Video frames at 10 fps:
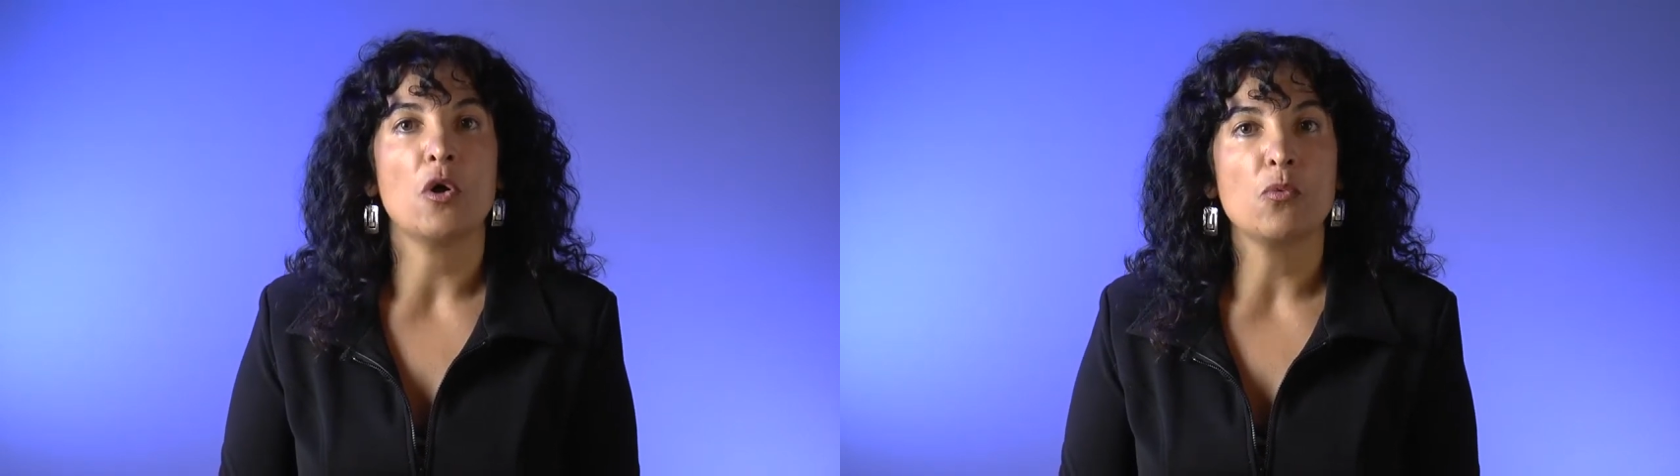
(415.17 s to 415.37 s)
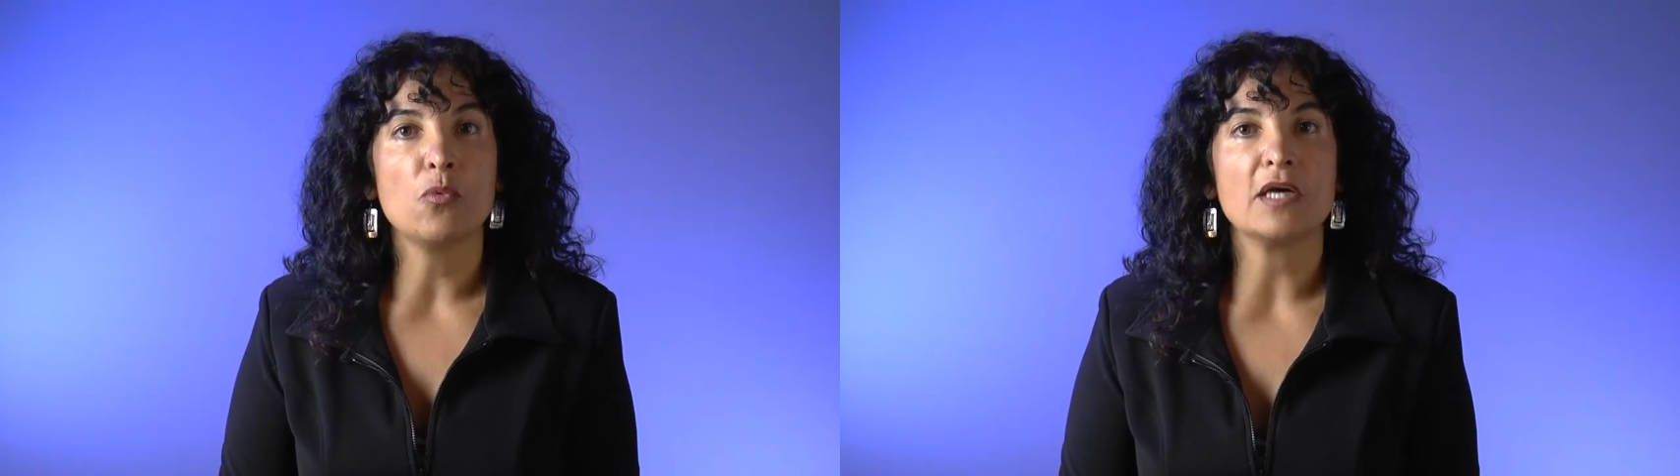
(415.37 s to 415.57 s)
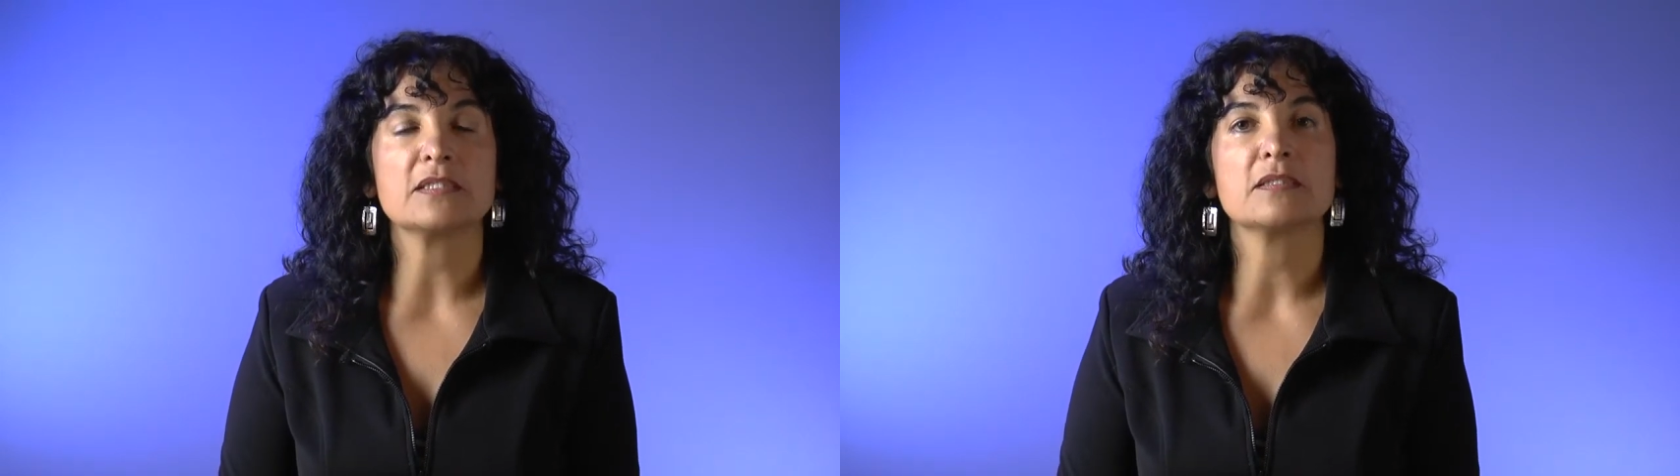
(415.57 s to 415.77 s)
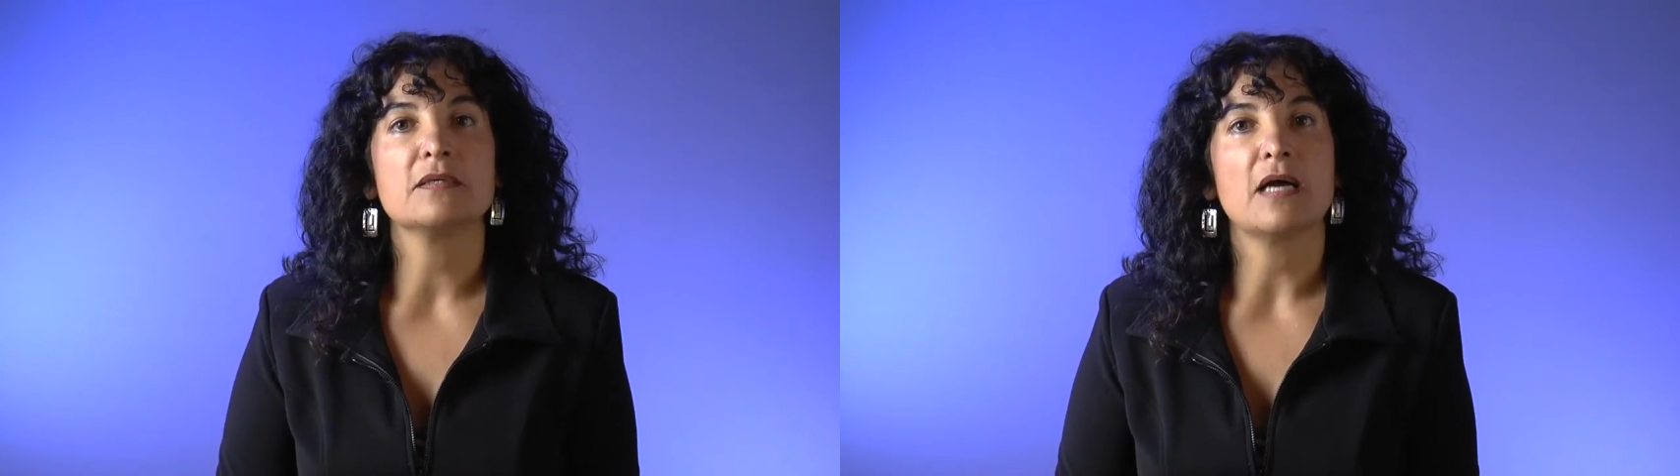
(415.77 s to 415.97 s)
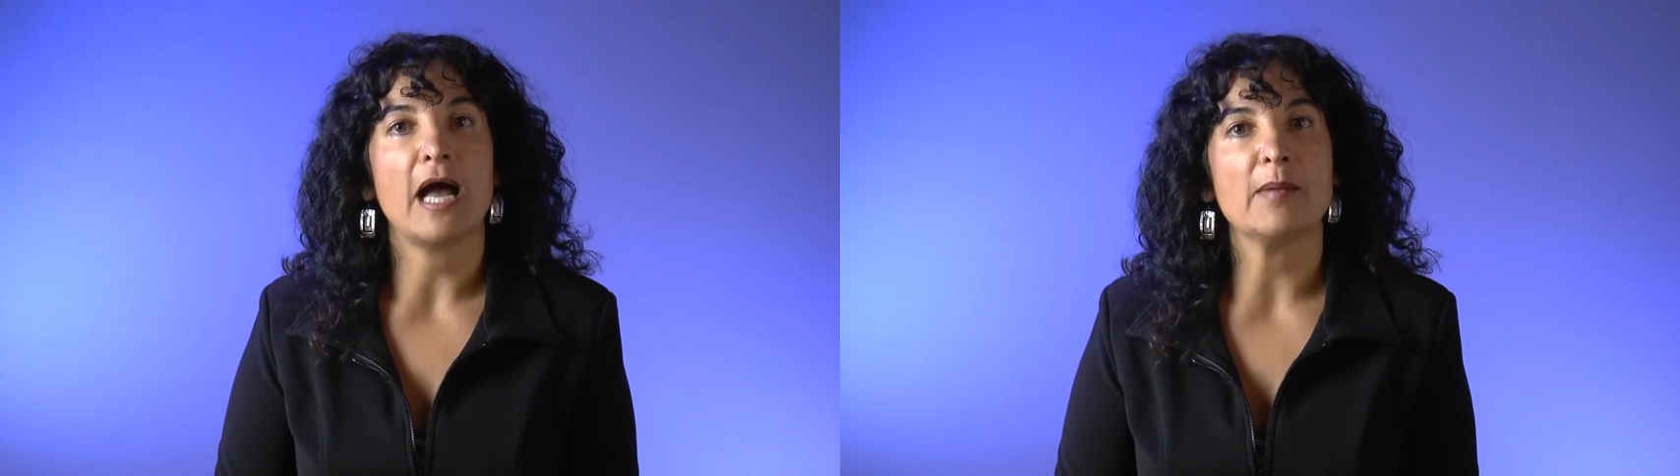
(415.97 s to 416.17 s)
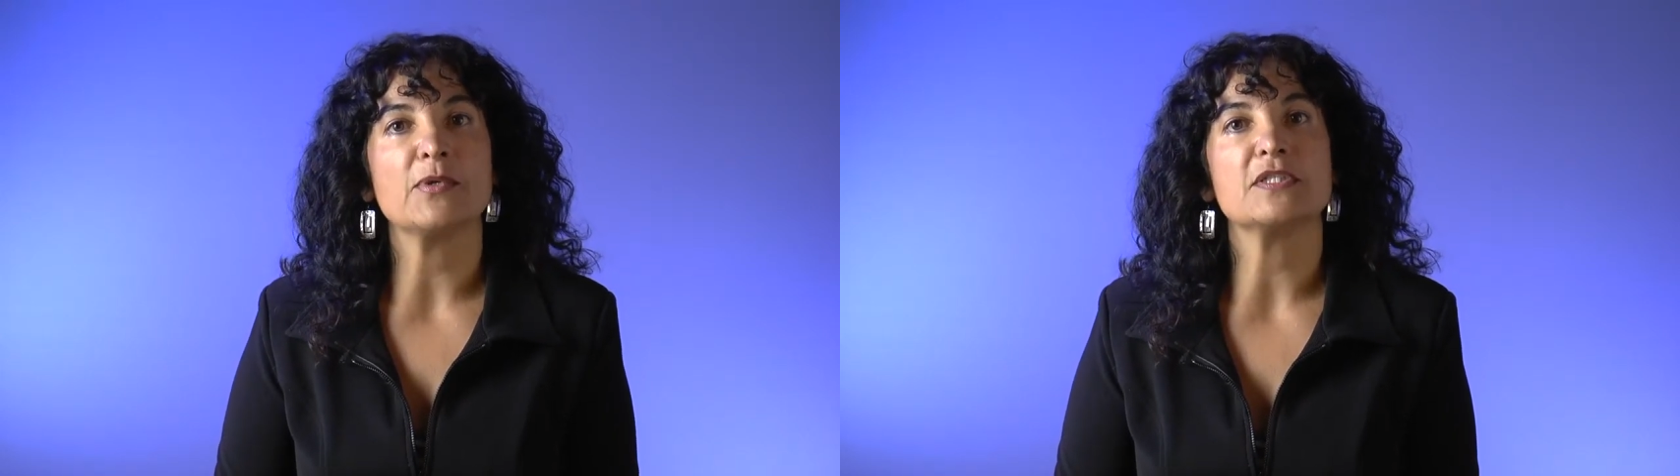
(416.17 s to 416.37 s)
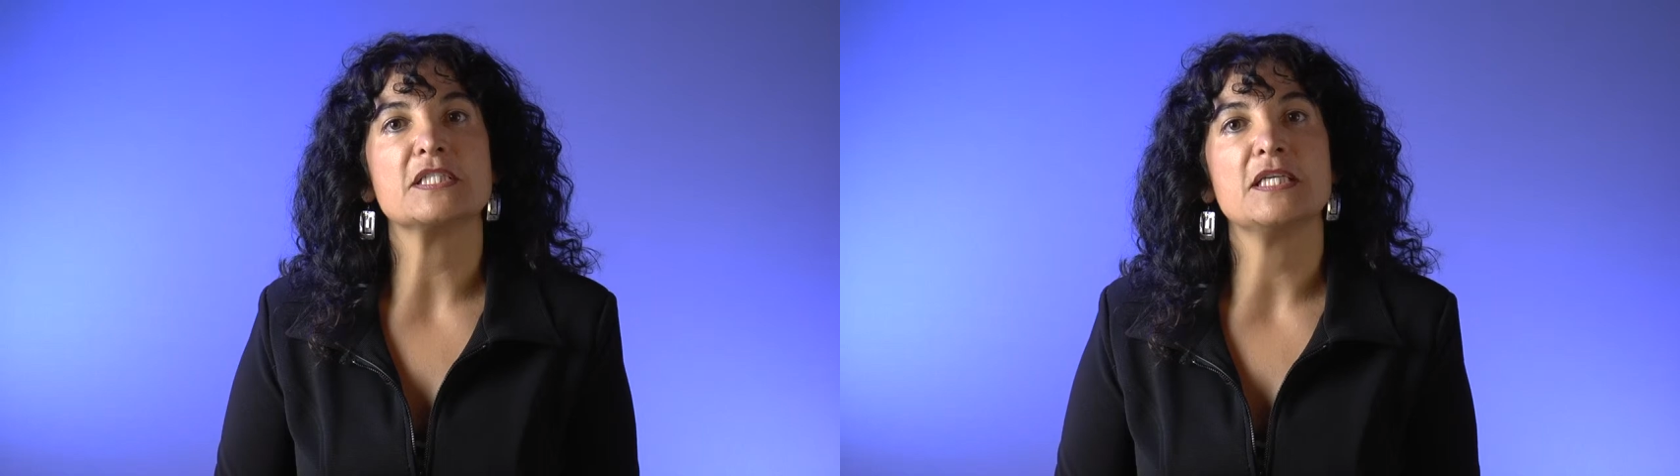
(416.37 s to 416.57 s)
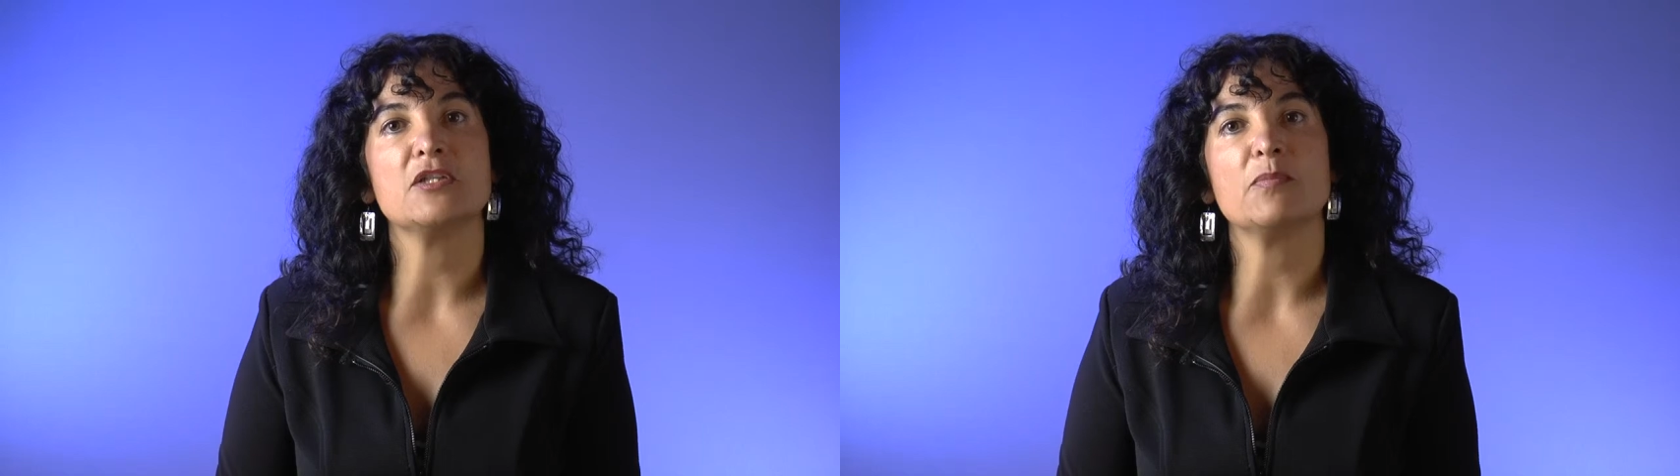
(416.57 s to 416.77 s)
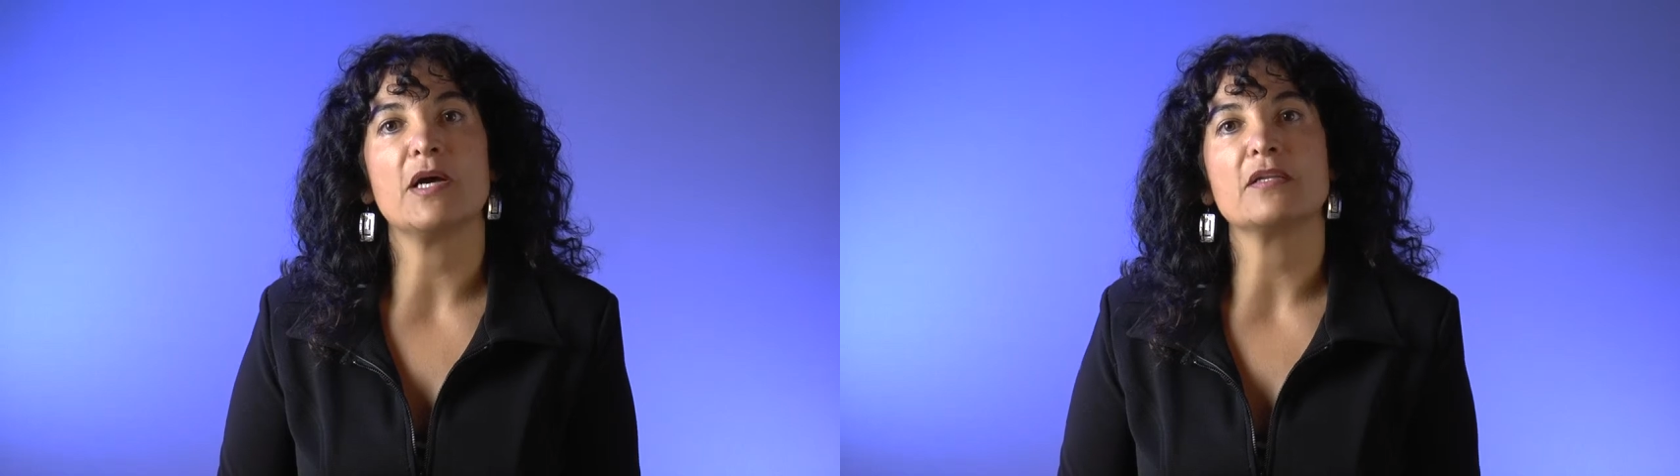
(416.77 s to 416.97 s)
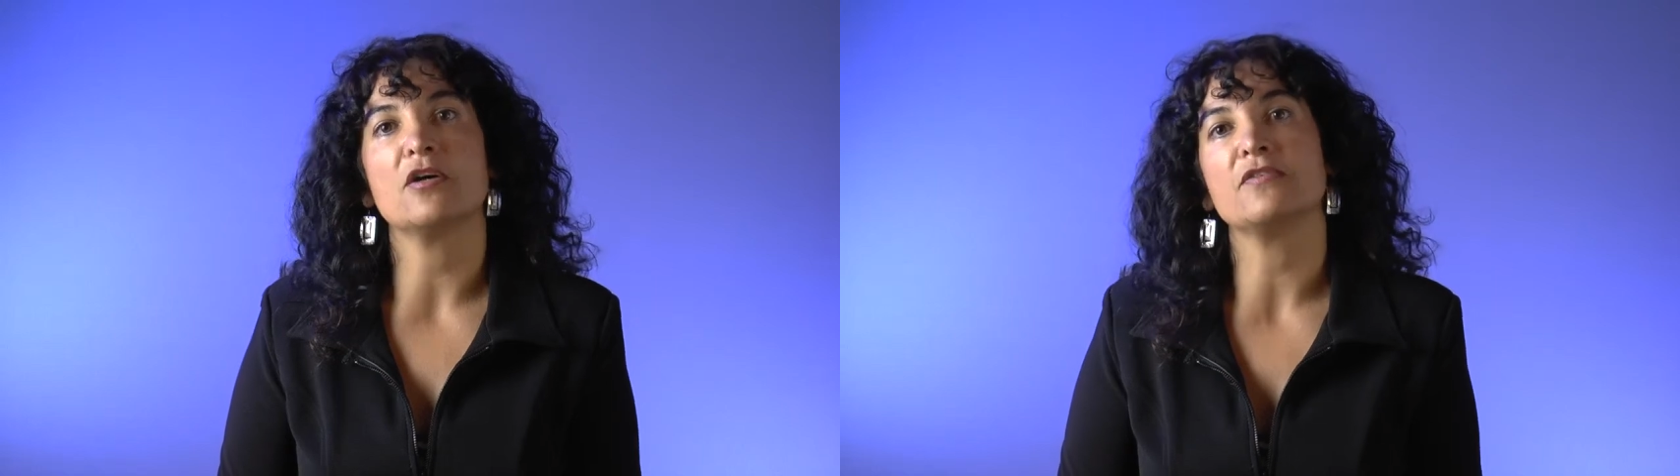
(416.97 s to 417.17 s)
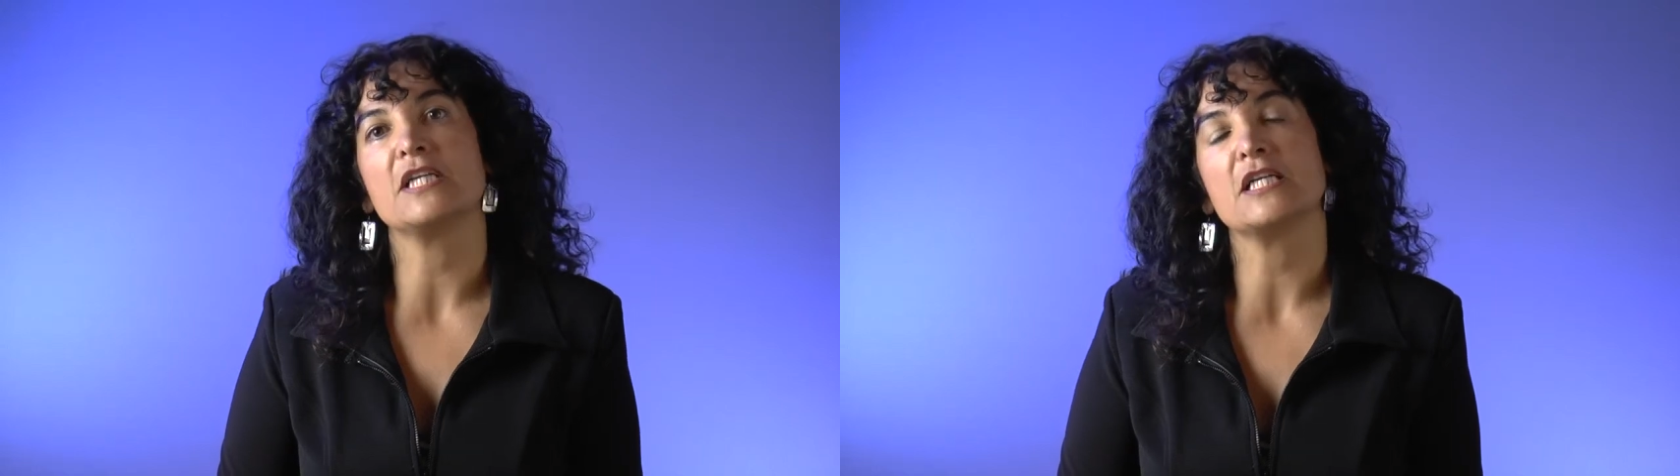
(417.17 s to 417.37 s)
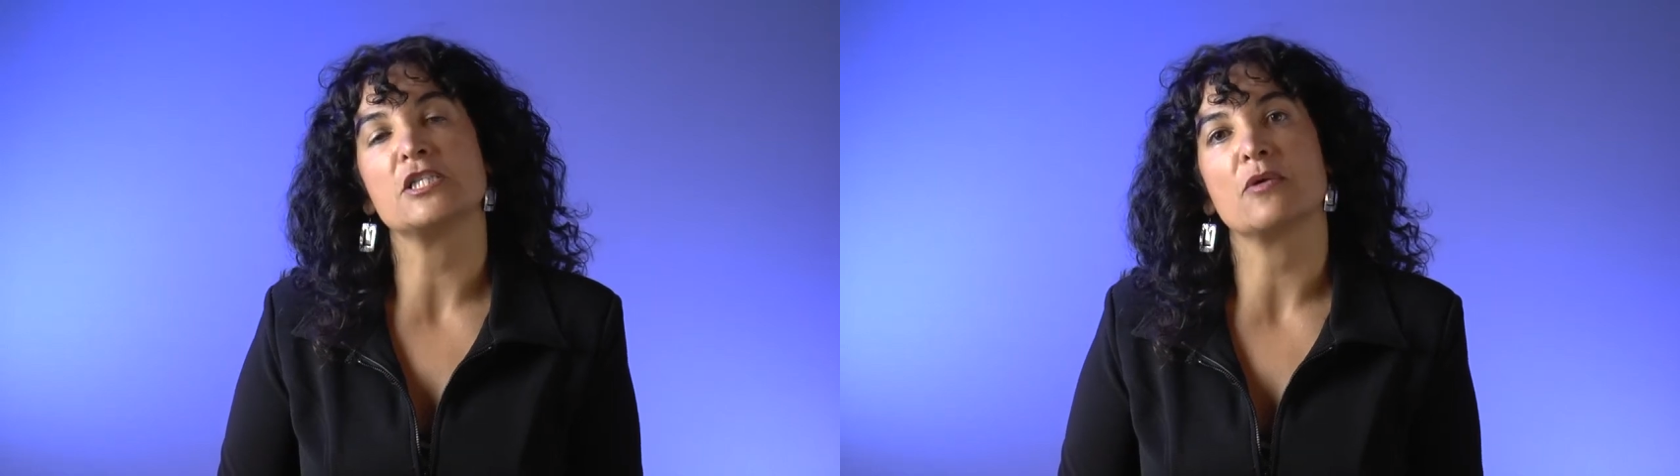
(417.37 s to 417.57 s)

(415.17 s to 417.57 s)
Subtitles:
what happens in the mind of an English